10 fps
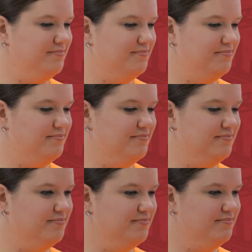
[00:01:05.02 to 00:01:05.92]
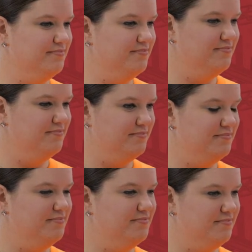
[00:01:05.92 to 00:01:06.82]

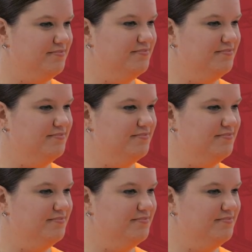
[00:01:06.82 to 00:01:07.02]
[no speech]